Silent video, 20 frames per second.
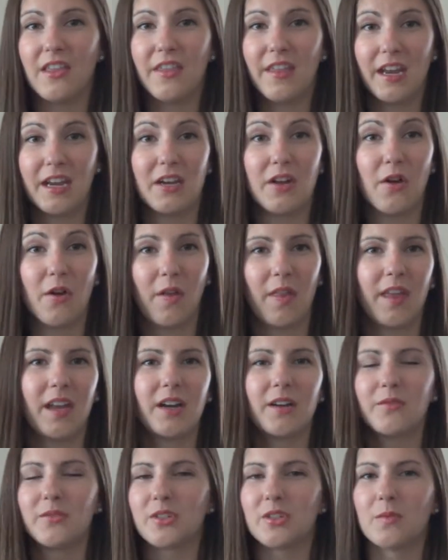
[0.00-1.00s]
they know they
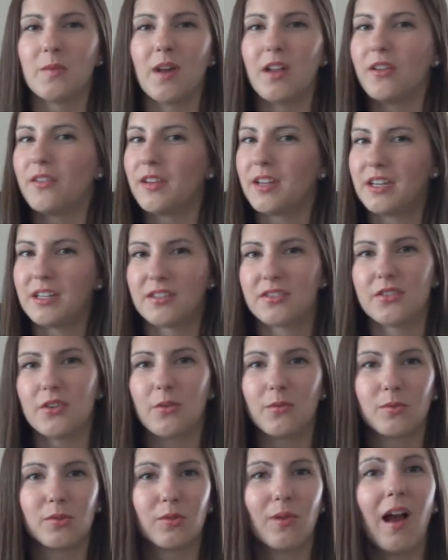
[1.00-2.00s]
don't do well or they just
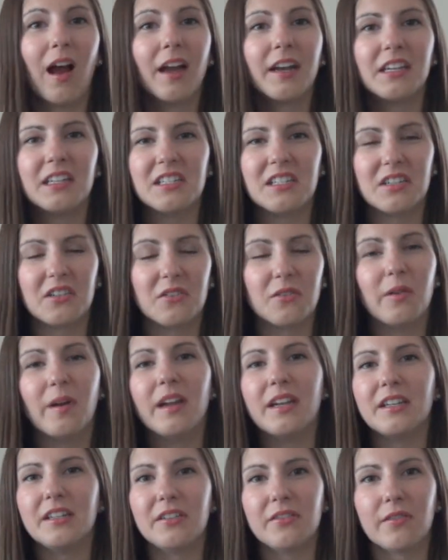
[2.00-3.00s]
don't try to do
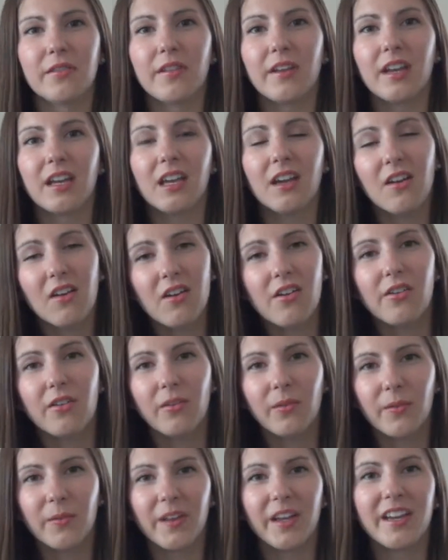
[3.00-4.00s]
and you think,
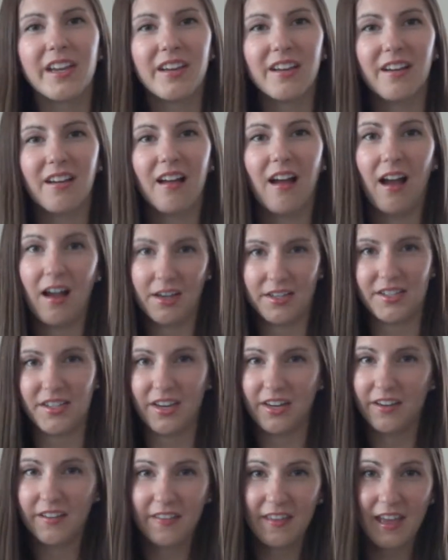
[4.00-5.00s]
oh, like I
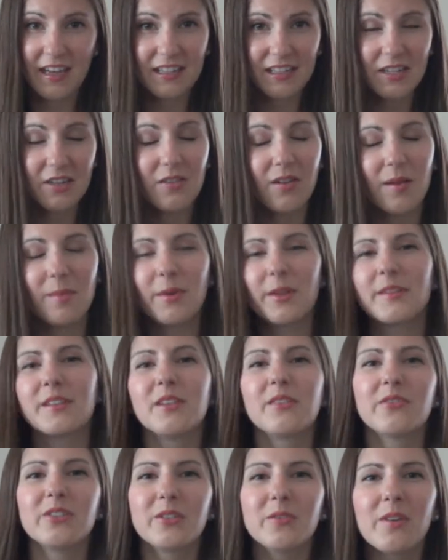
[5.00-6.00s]
suck at that too, I'm not
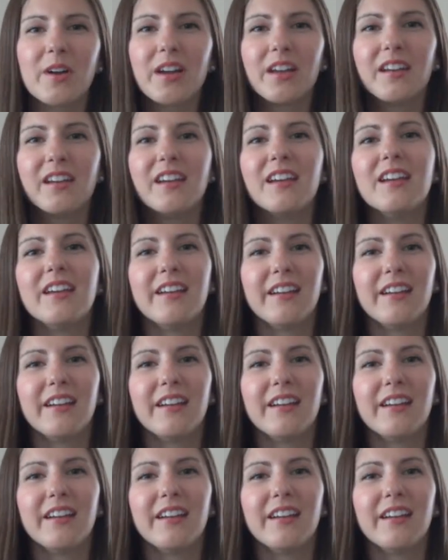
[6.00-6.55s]
the only one.